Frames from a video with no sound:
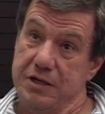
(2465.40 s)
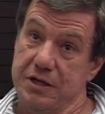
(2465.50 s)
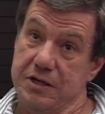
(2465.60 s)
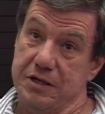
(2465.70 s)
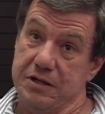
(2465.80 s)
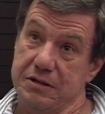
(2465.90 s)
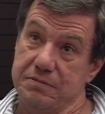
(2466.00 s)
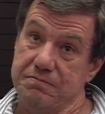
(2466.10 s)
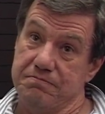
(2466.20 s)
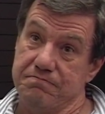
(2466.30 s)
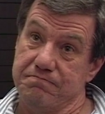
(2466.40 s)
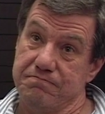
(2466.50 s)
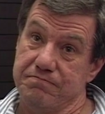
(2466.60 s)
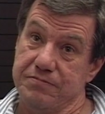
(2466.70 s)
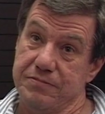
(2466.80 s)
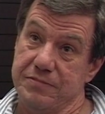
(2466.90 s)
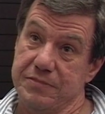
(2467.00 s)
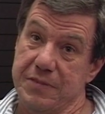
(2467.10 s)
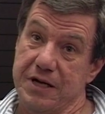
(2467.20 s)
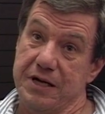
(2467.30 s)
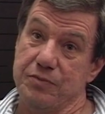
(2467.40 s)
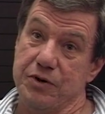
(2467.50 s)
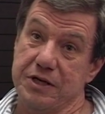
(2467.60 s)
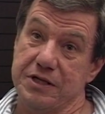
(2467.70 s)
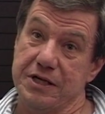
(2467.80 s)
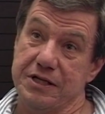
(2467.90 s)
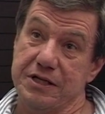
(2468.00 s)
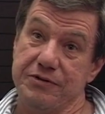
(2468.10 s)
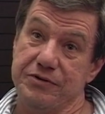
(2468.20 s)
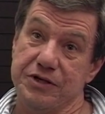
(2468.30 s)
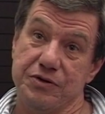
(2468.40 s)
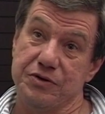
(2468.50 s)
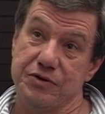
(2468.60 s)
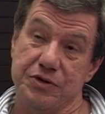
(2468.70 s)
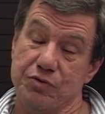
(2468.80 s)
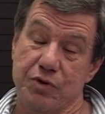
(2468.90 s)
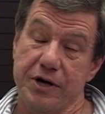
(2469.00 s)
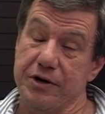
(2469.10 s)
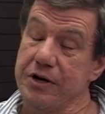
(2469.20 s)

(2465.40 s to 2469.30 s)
I keep wanting to say Steve D'Souza is the writer.